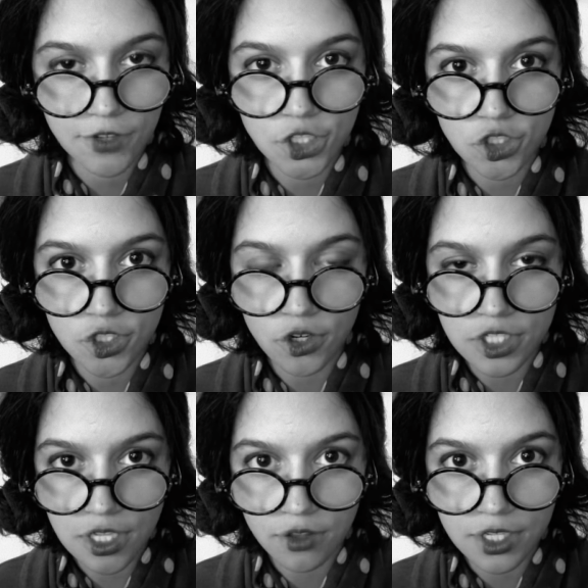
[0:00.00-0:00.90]
if he should
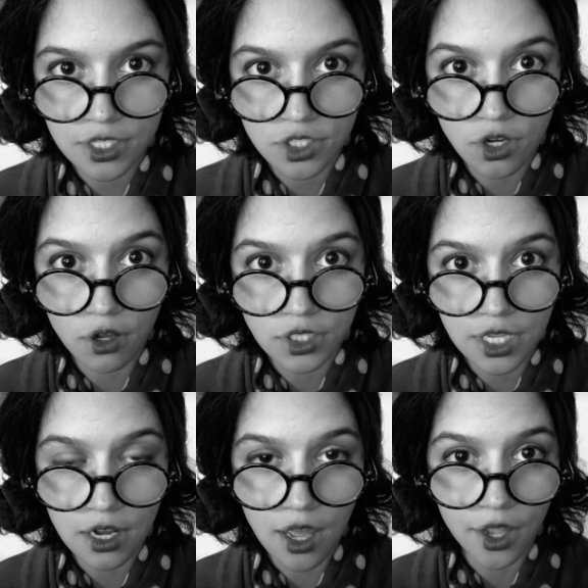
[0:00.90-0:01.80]
start selling his
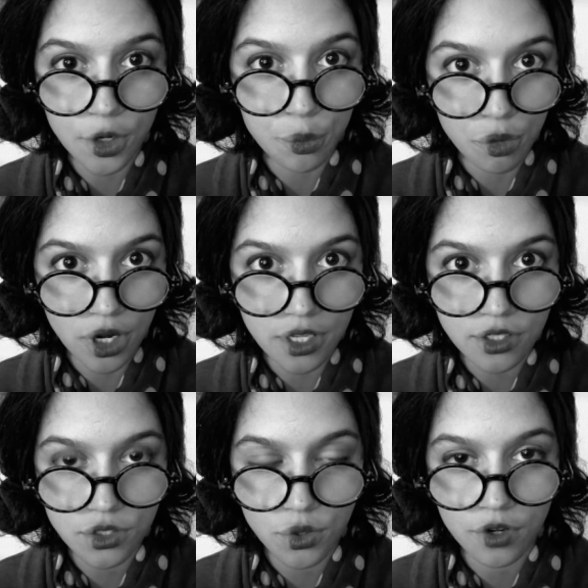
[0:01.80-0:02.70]
stocks at a higher
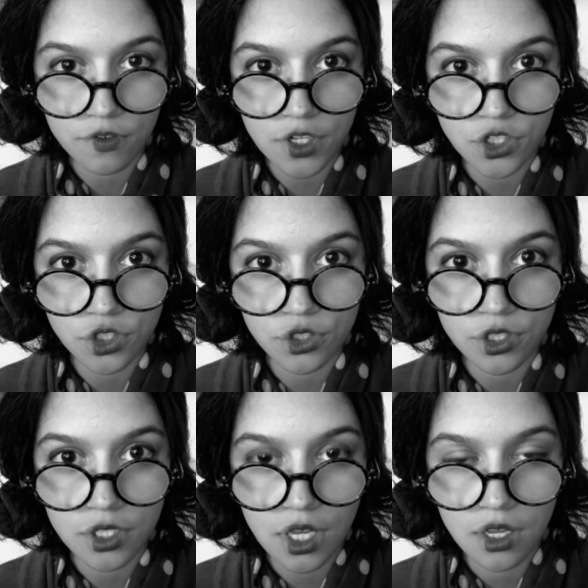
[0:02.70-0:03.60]
price or if he should